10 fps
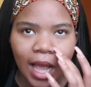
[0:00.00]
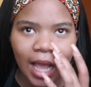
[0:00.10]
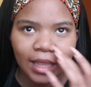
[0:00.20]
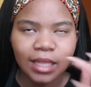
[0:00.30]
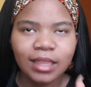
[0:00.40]
I
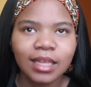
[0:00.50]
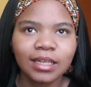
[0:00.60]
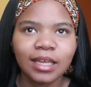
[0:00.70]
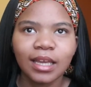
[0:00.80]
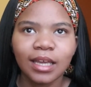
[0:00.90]
think that
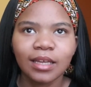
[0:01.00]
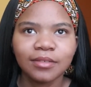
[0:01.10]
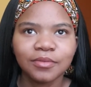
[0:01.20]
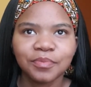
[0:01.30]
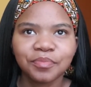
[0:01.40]
day
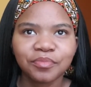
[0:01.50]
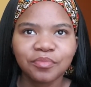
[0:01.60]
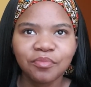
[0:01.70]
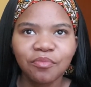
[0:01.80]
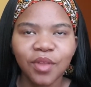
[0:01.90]

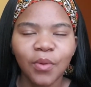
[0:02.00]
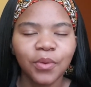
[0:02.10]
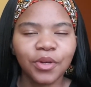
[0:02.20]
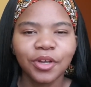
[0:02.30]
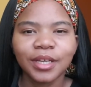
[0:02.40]
we
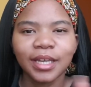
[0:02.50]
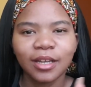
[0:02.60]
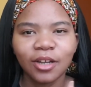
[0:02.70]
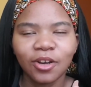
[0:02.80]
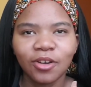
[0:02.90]
were not getting
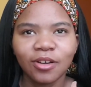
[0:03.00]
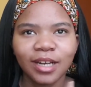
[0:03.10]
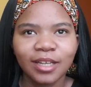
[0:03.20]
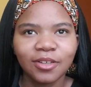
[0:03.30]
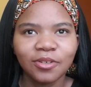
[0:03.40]
along,
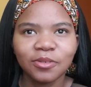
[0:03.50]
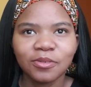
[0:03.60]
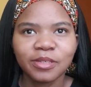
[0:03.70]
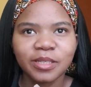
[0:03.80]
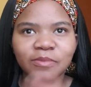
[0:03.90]
like, you know,
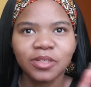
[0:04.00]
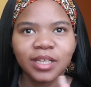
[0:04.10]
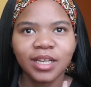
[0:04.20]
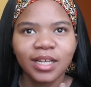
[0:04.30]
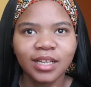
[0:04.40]
those
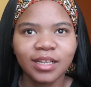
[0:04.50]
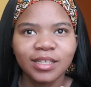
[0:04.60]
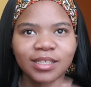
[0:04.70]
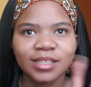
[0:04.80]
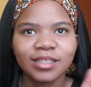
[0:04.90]
Munyana
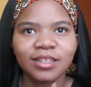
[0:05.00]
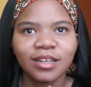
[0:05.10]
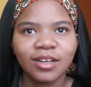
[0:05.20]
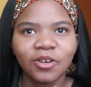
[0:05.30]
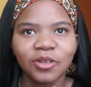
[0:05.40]
sister
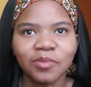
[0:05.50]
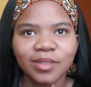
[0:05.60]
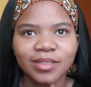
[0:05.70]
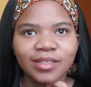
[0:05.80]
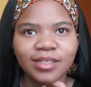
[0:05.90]

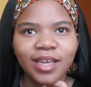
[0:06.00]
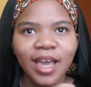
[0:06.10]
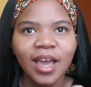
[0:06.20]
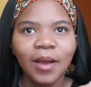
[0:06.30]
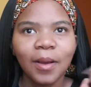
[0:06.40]
arguments,
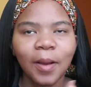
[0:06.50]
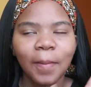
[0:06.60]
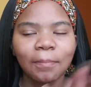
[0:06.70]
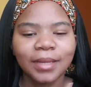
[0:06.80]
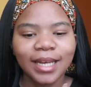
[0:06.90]

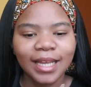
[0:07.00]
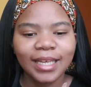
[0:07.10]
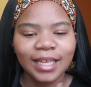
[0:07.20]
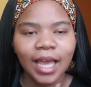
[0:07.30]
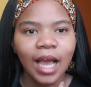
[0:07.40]
but like,
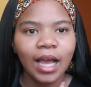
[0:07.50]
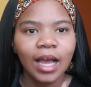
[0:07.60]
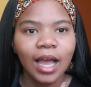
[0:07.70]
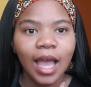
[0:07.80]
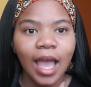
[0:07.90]
yeah,
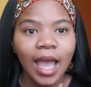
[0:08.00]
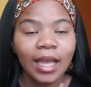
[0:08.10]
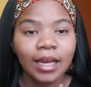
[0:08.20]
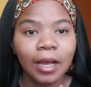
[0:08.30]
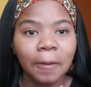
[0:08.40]

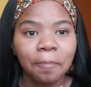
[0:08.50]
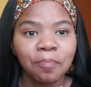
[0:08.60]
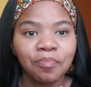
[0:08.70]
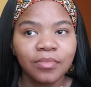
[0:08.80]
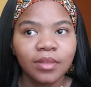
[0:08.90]
and
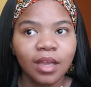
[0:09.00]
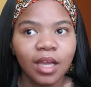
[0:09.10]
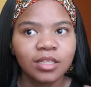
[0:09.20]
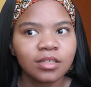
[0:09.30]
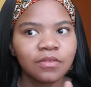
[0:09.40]
um, I
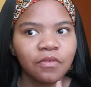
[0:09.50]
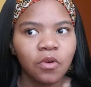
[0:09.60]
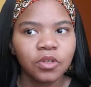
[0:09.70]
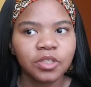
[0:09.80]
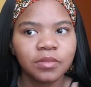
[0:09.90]
just
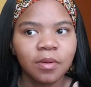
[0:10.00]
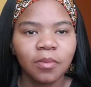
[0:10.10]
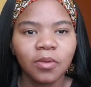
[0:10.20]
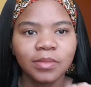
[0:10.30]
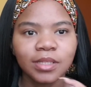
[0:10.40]
forged my
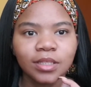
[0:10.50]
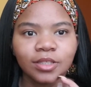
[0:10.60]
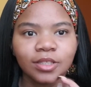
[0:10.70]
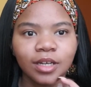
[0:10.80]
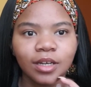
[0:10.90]
mom's
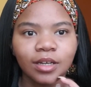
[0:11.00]
signature